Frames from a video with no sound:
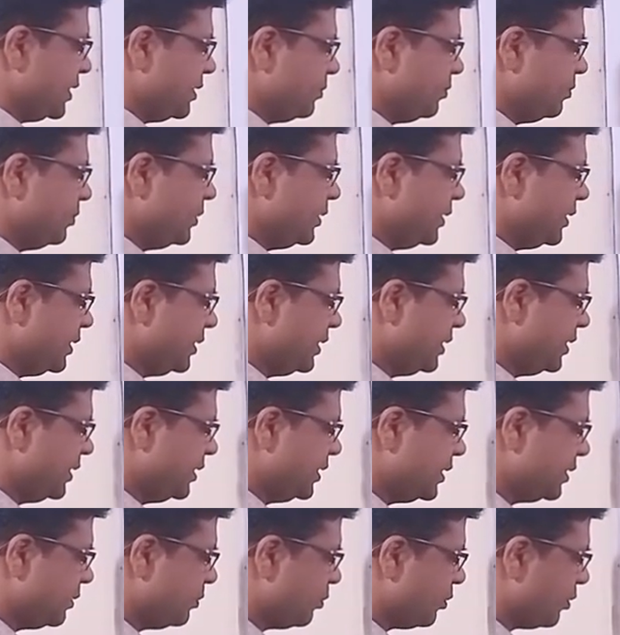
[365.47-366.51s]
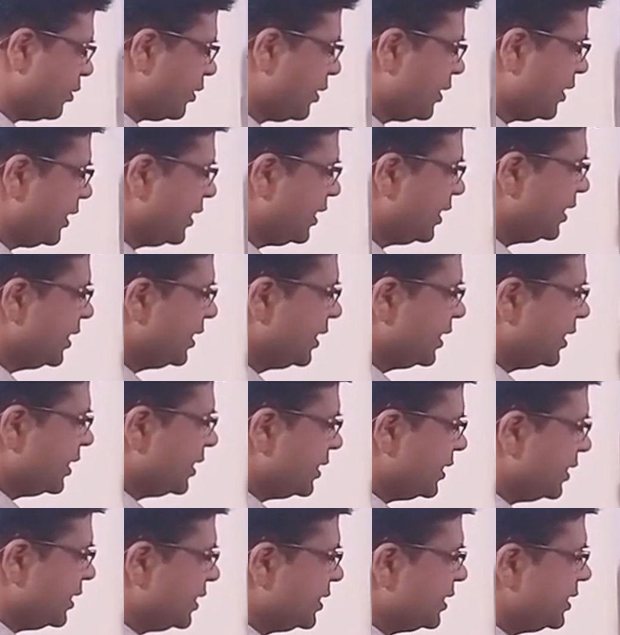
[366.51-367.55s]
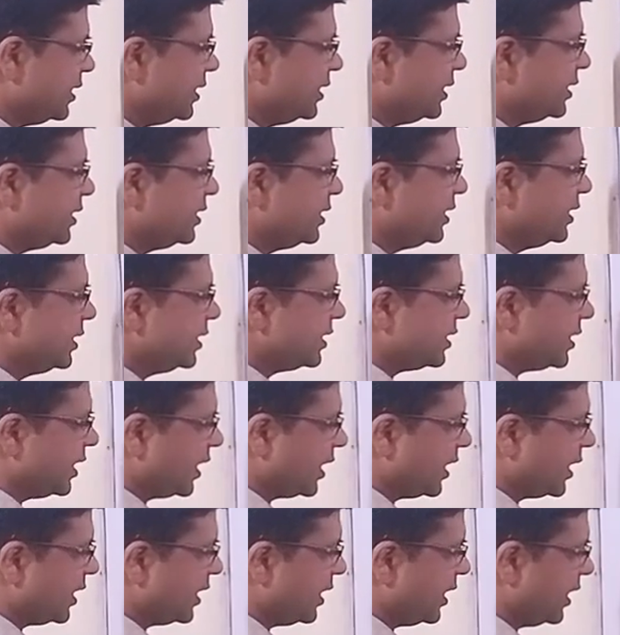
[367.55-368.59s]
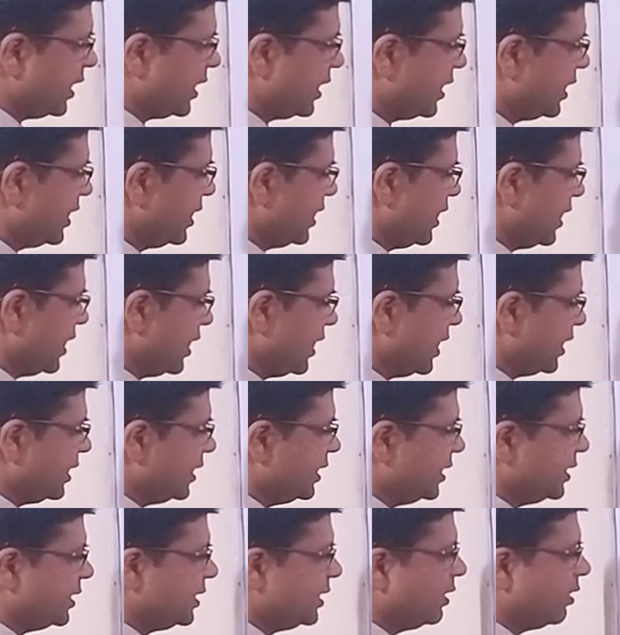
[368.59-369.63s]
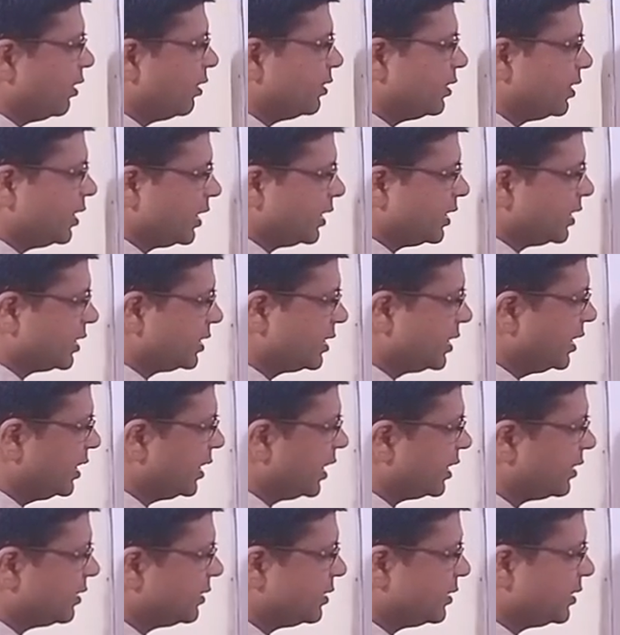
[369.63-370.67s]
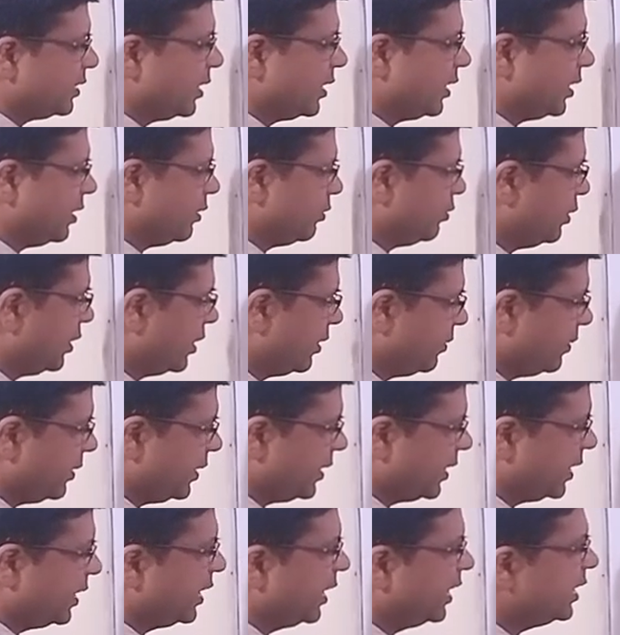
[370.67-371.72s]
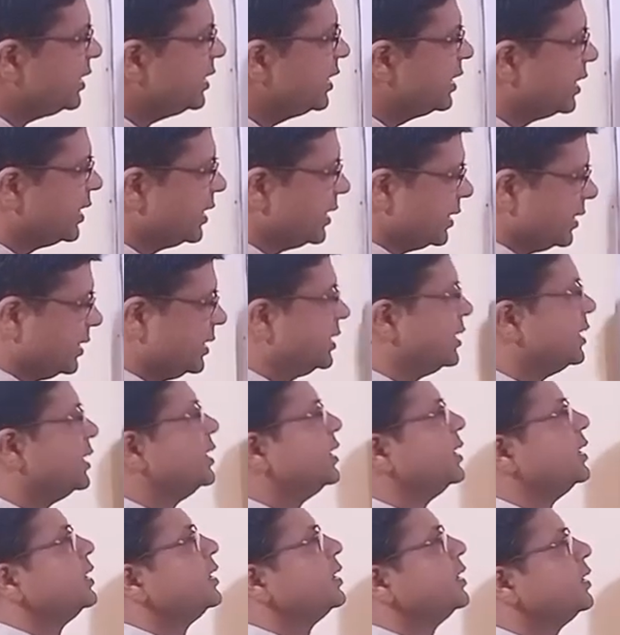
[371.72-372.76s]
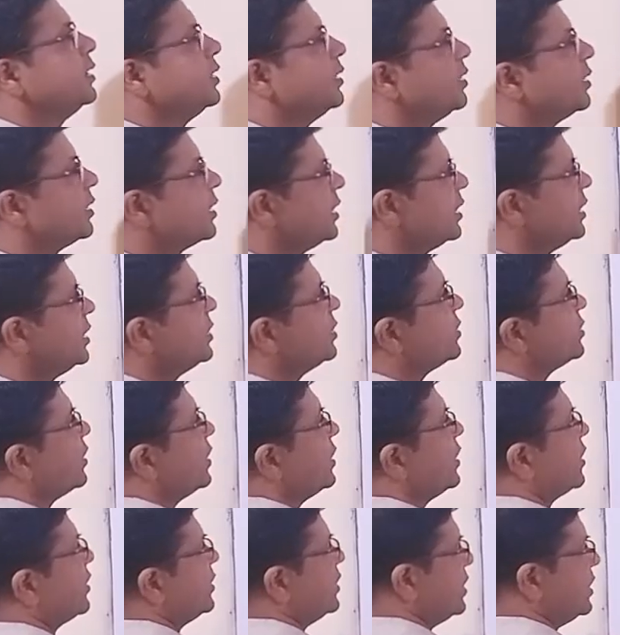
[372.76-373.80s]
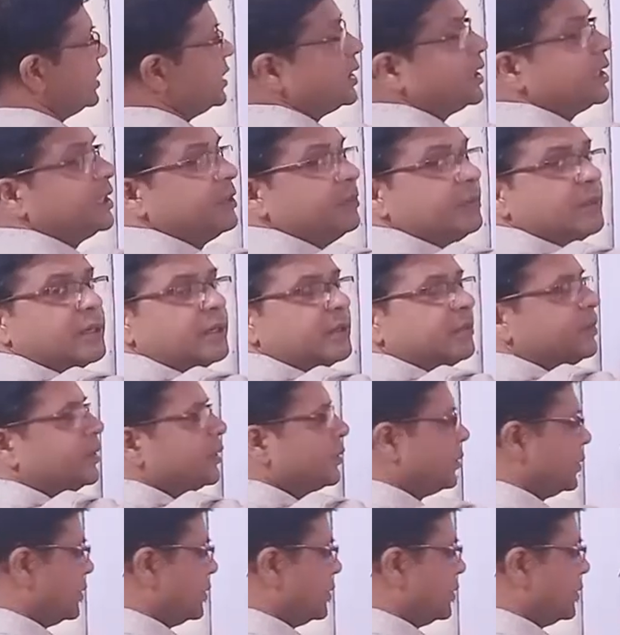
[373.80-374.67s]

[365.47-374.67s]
this BE is brought here. This DC is taken there. And DC on the other side we have written as CD. Okay, so this is the demand of the